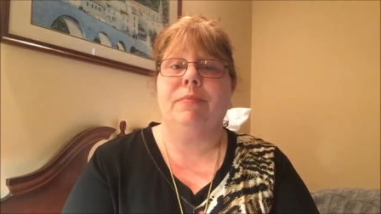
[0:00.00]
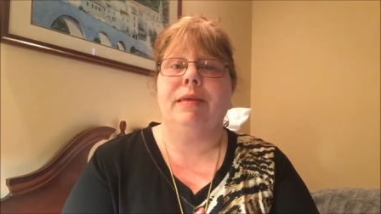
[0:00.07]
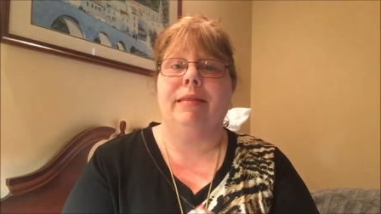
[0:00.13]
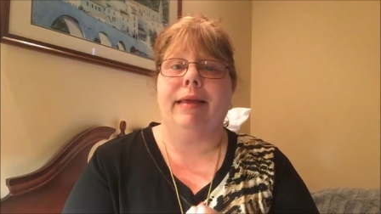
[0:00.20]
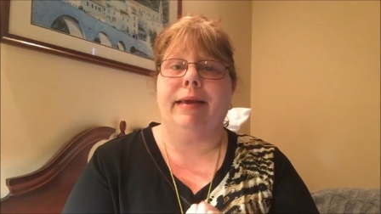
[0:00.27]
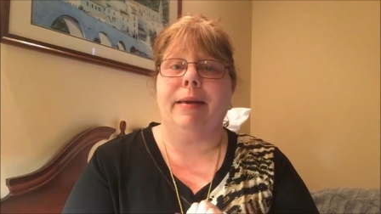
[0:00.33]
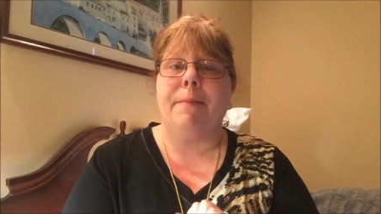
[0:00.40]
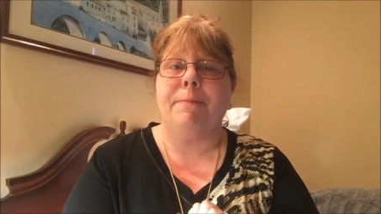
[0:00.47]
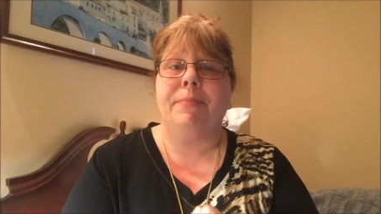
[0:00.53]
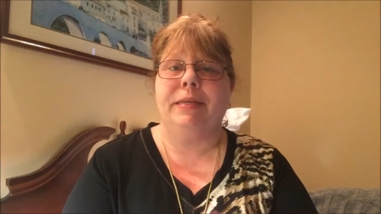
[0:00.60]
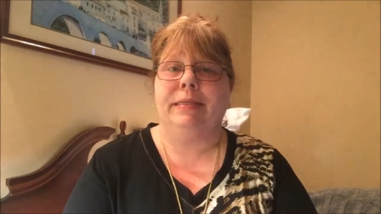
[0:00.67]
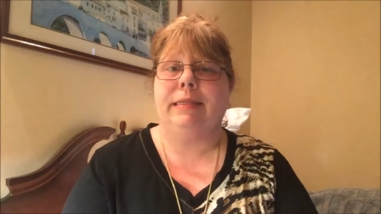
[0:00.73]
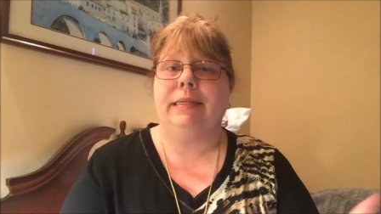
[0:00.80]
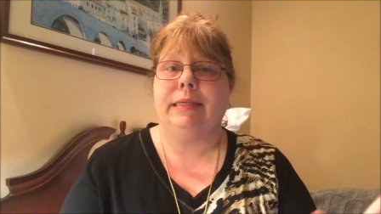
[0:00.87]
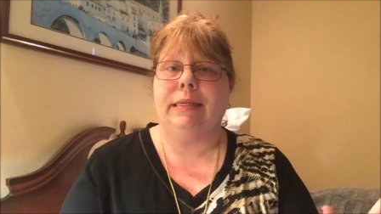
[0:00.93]
to be like a
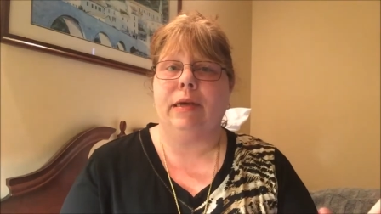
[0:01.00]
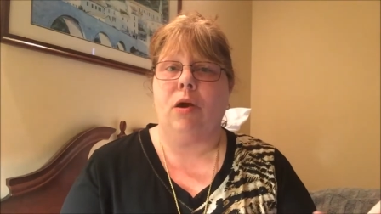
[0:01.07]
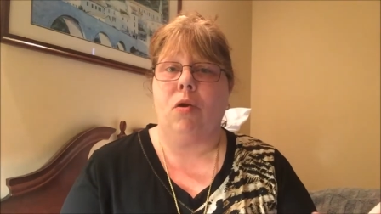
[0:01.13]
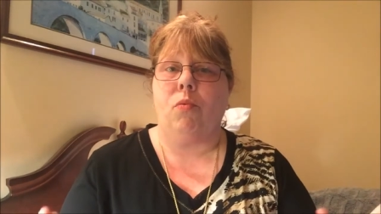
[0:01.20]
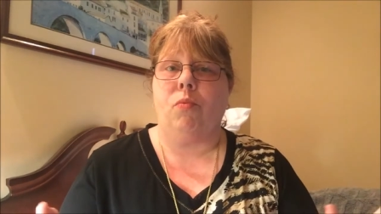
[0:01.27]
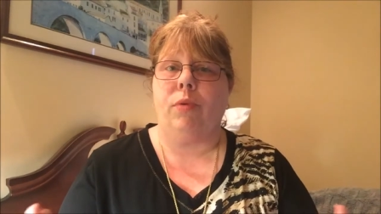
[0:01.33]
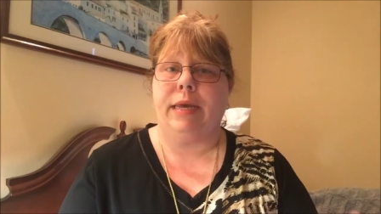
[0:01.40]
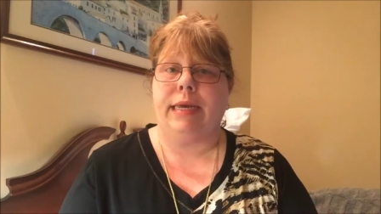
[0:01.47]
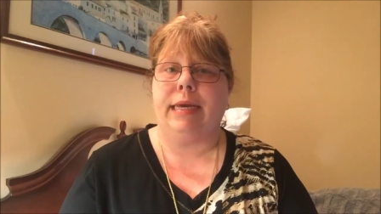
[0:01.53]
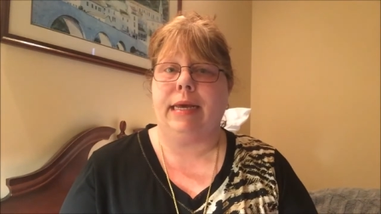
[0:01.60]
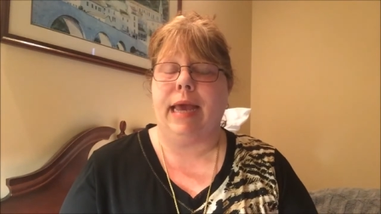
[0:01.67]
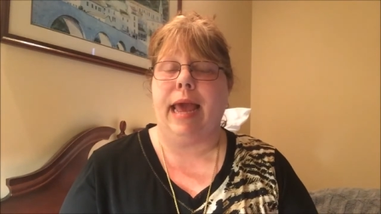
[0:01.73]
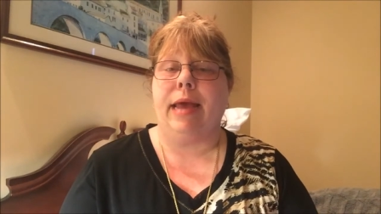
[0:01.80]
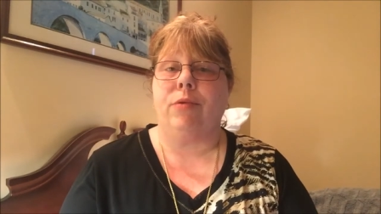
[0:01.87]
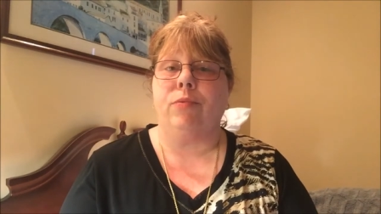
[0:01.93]
busy
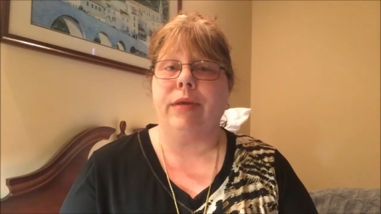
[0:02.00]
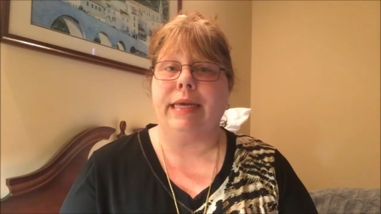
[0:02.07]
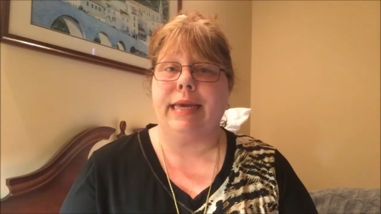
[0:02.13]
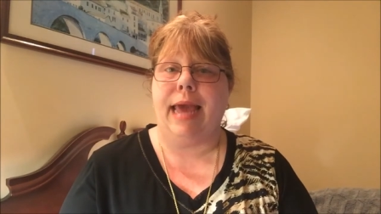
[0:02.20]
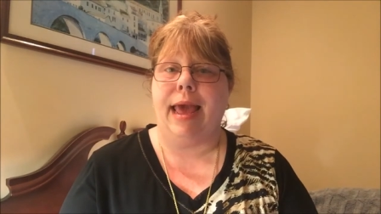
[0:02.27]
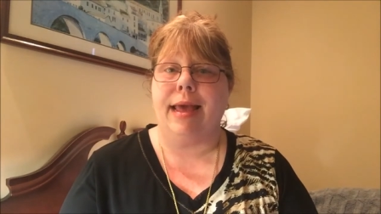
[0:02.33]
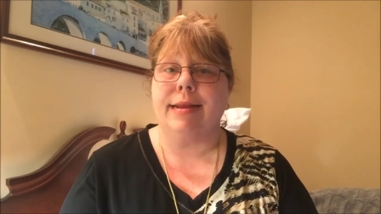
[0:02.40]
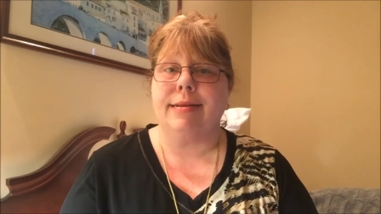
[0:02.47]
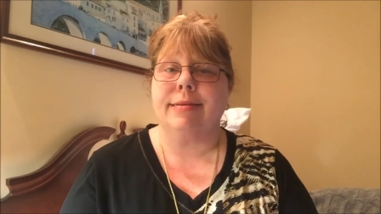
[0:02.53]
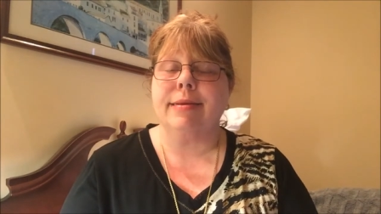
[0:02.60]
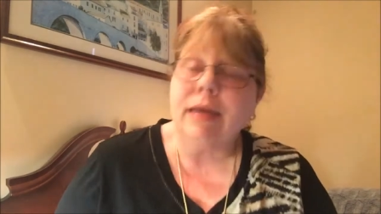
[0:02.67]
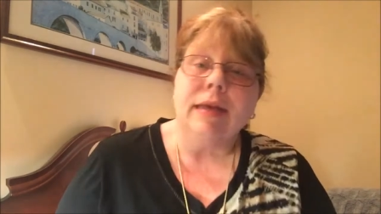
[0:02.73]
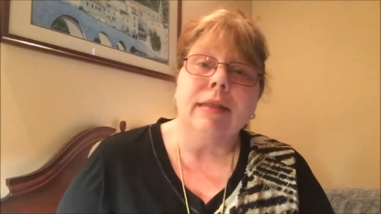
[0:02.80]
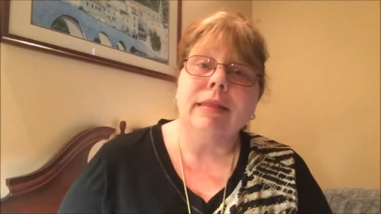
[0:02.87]
week and weekend.